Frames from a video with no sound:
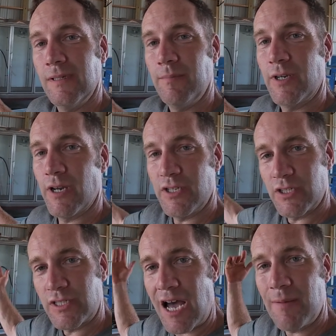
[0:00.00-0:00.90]
because
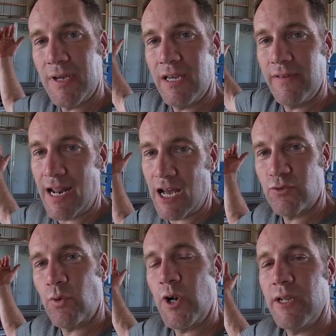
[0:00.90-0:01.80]
it's top heavy and I
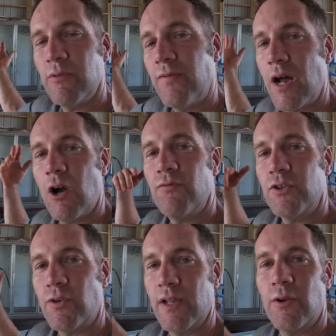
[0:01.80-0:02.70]
was worried it would fall off the
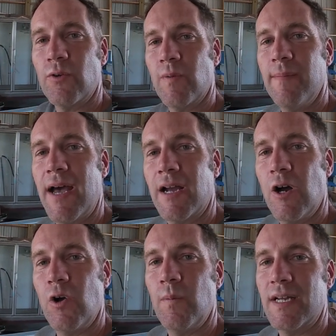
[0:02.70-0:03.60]
trailer on the way back
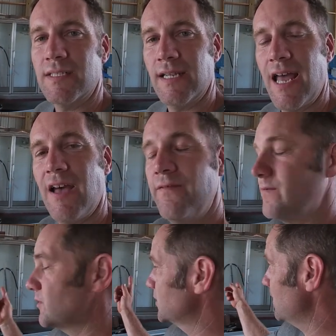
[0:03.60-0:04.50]
home. I said,
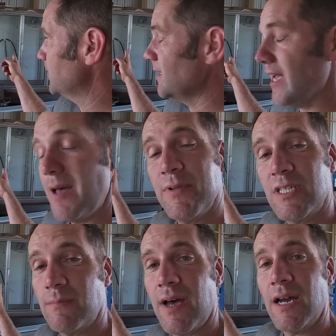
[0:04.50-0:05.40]
if something
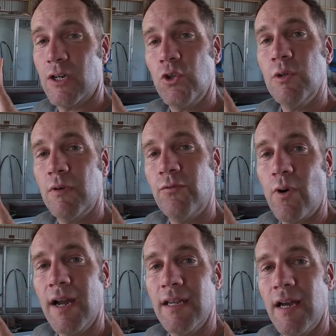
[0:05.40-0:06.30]
happens to my cooler
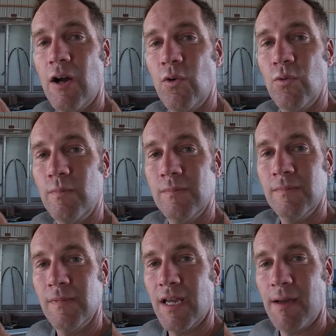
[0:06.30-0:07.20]
before I get home,
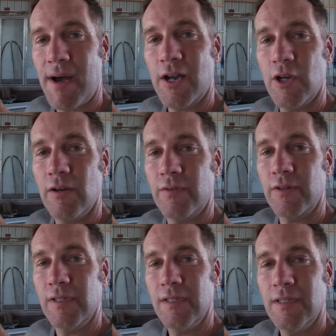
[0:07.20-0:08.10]
am I covered?
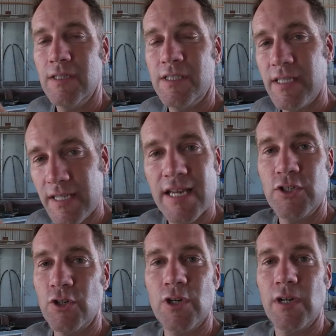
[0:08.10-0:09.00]
She said,
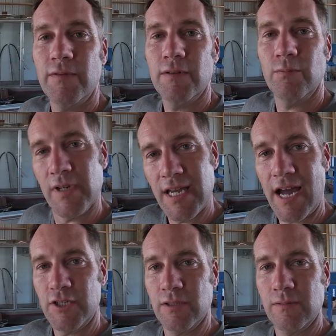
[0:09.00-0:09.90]
yes, you're covered. We
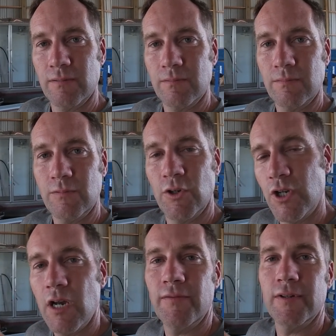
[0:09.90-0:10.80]
got you. You're
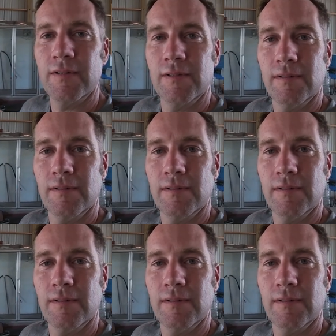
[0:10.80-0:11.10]
covered.